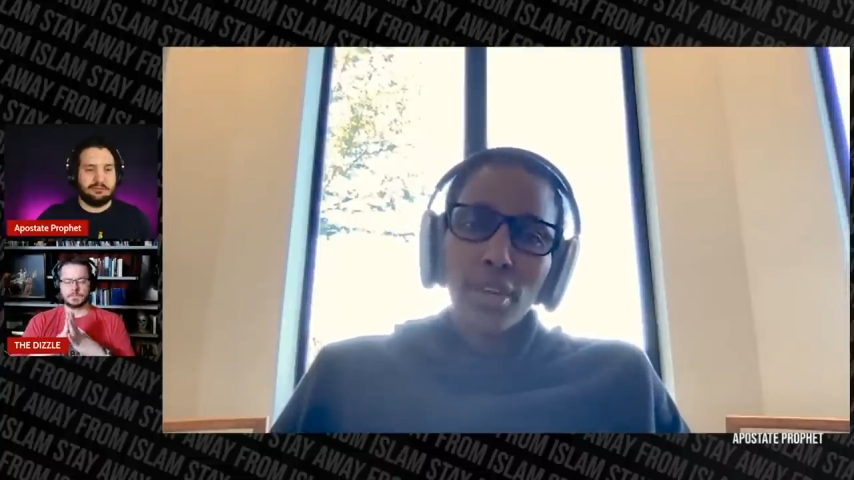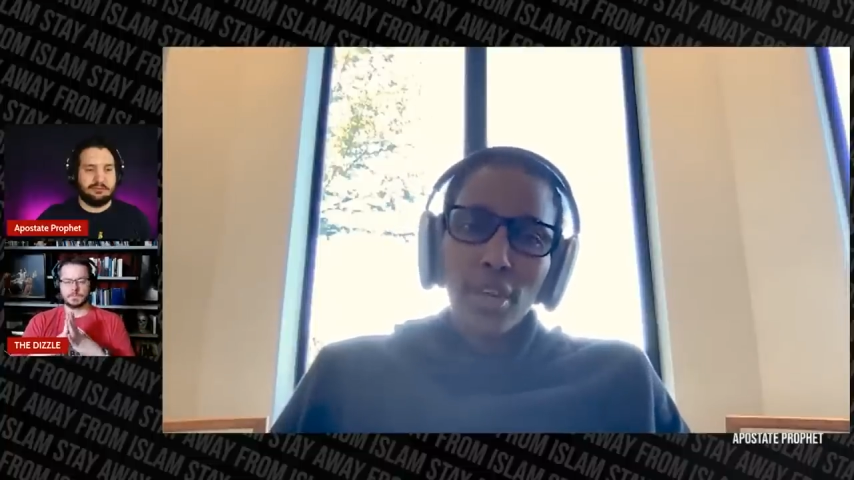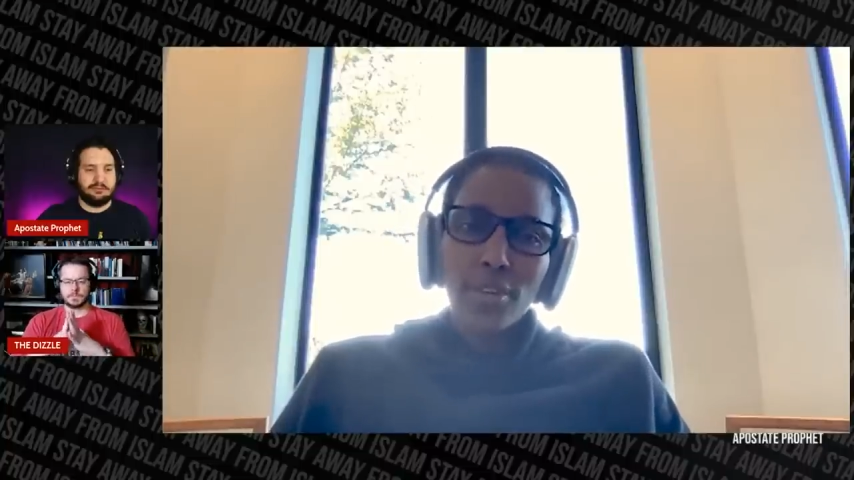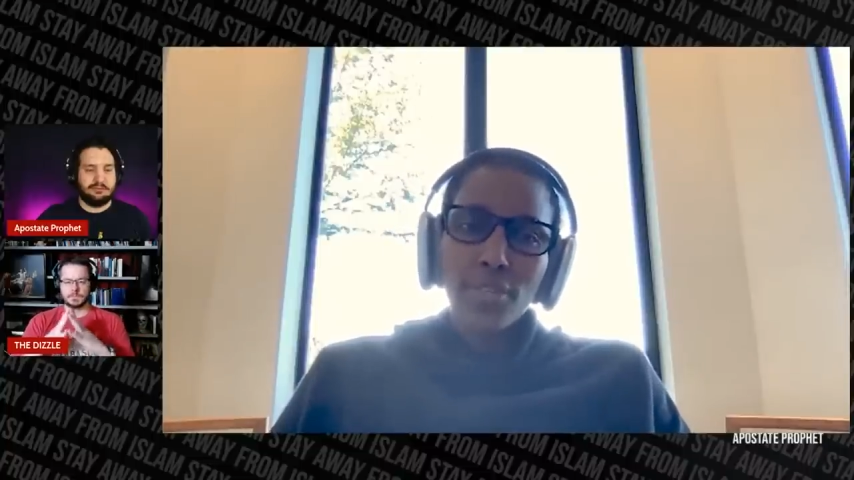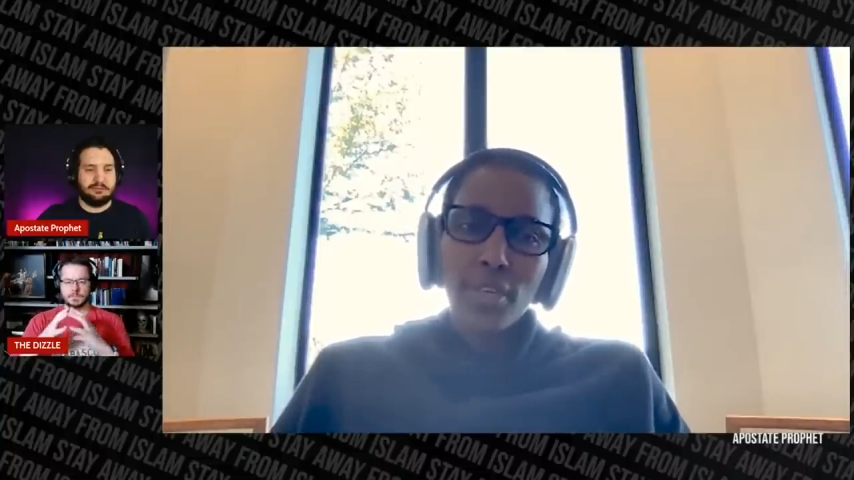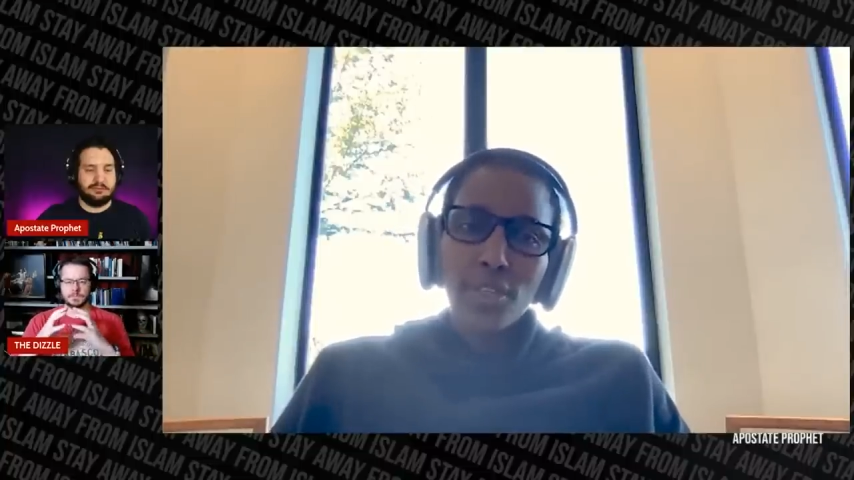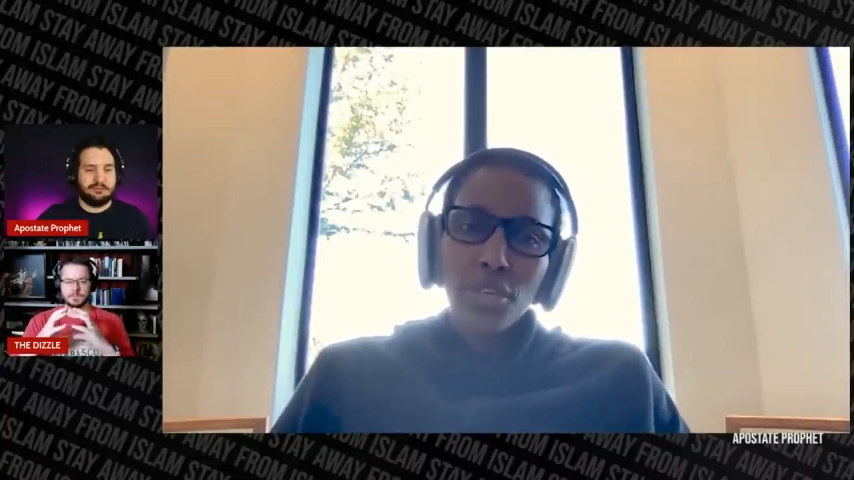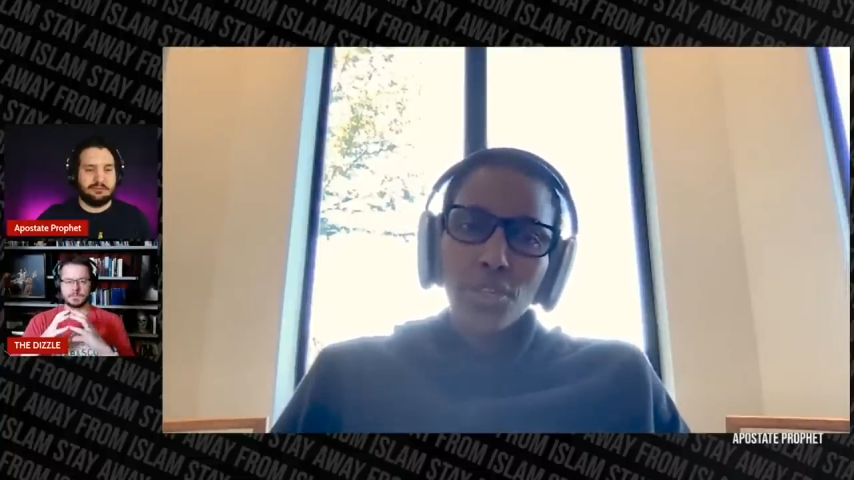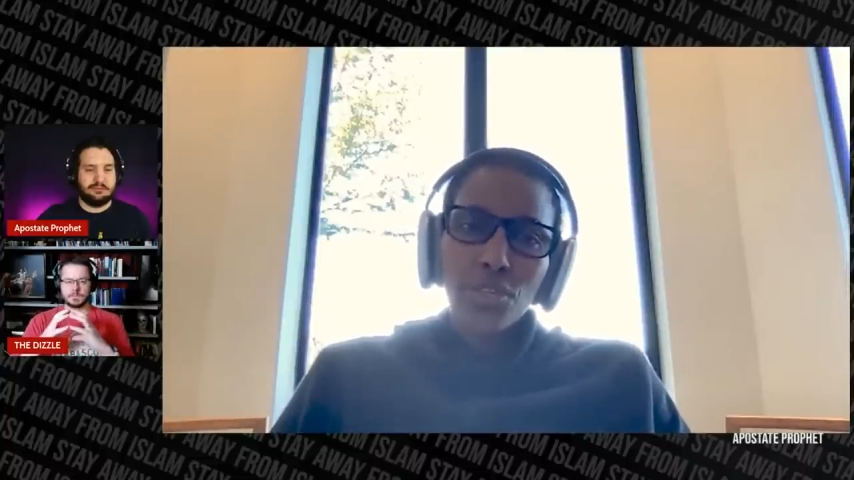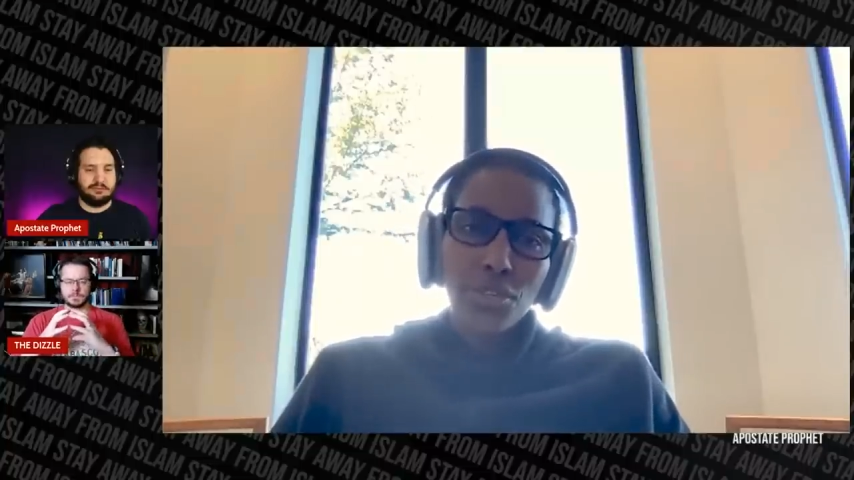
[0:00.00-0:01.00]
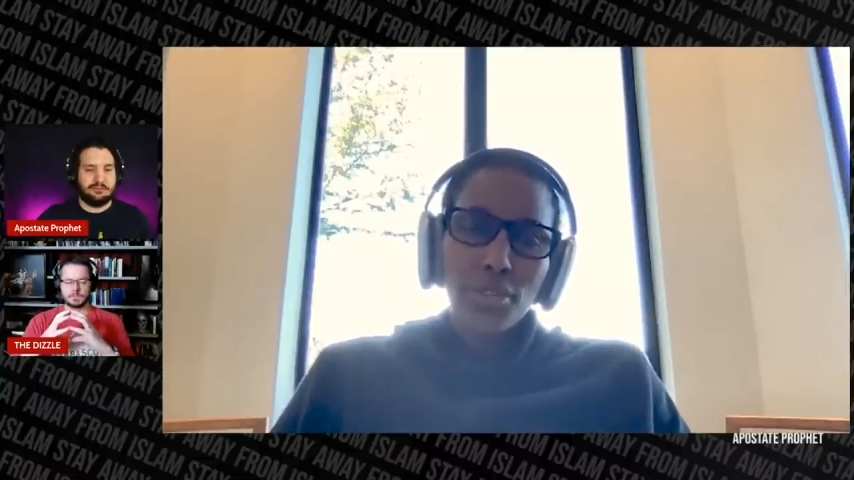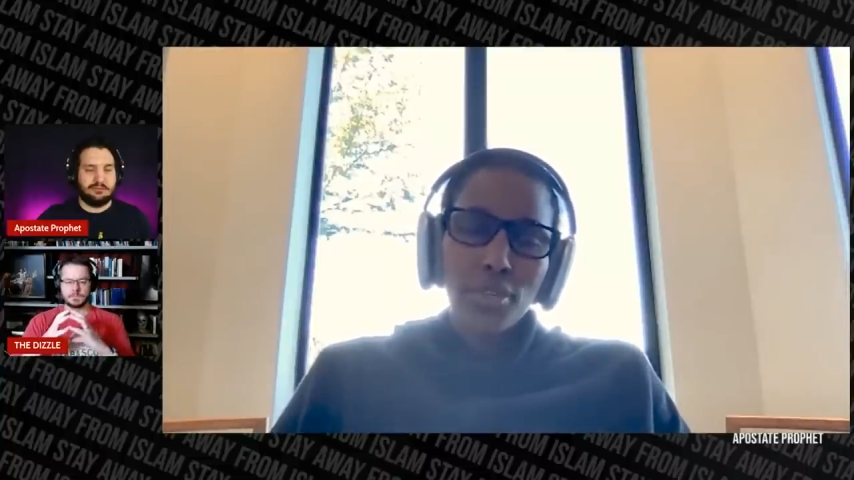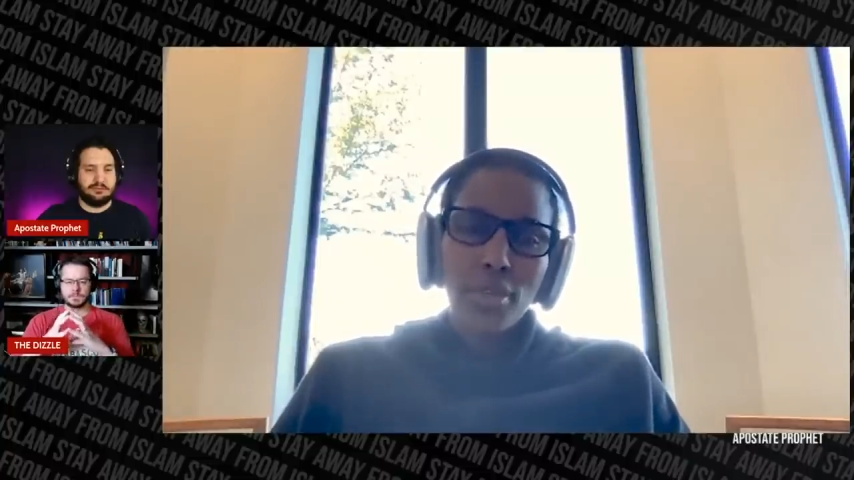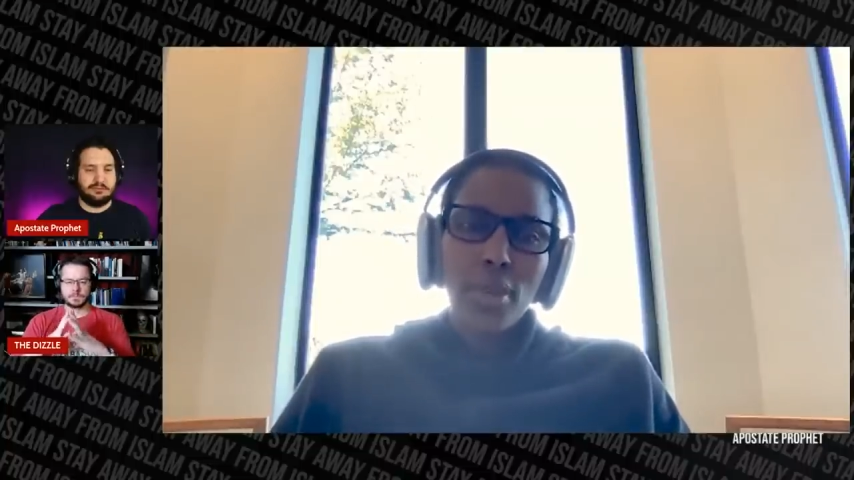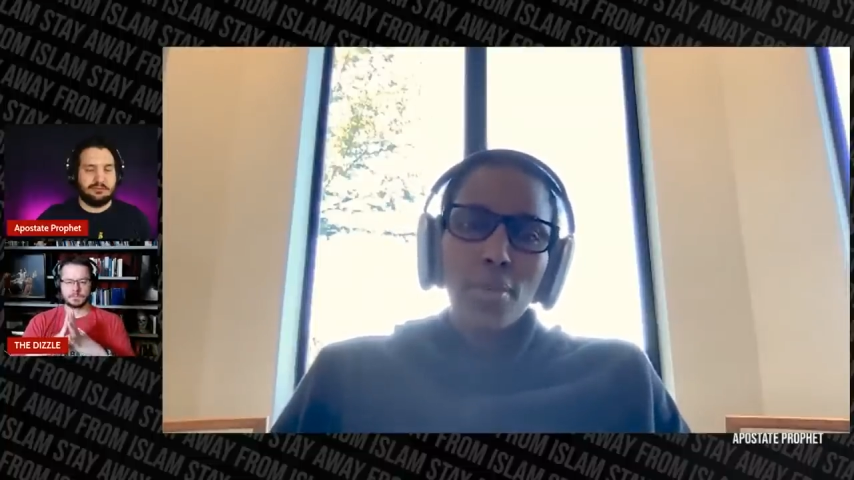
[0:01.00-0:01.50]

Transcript: lifestyle changes